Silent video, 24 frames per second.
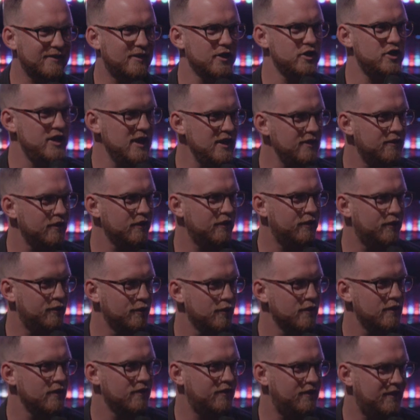that Jesus
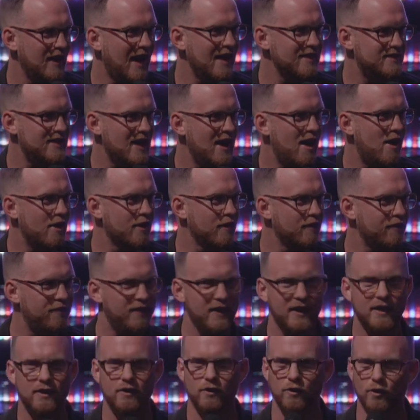sat down and
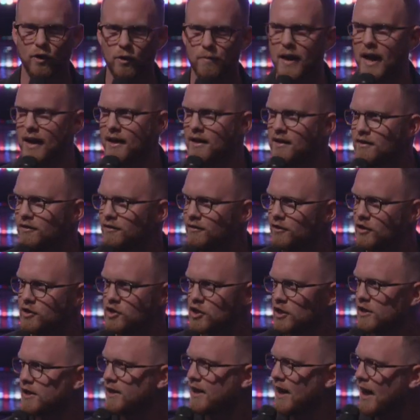think, oh man, he's such a
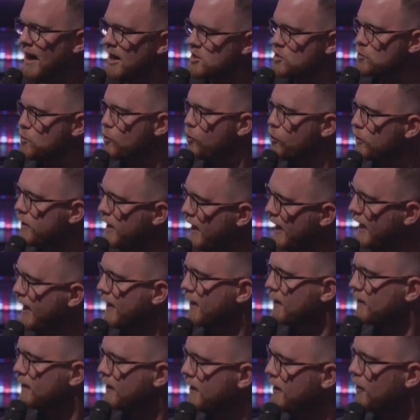casual
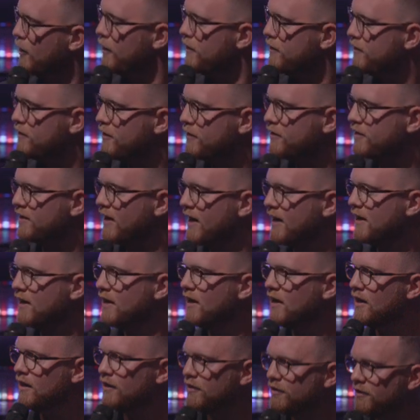king. You know, he's just like
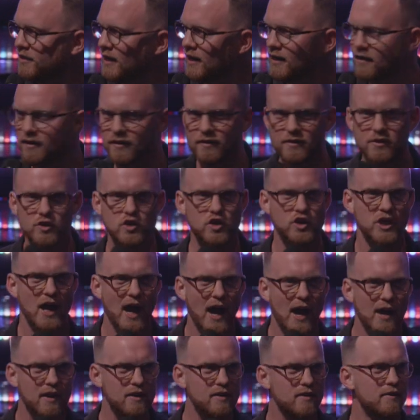sitting,
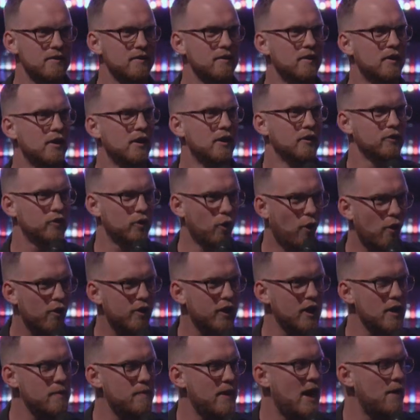chatting,
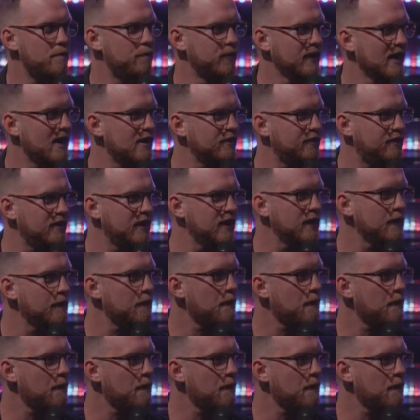talking about blessing.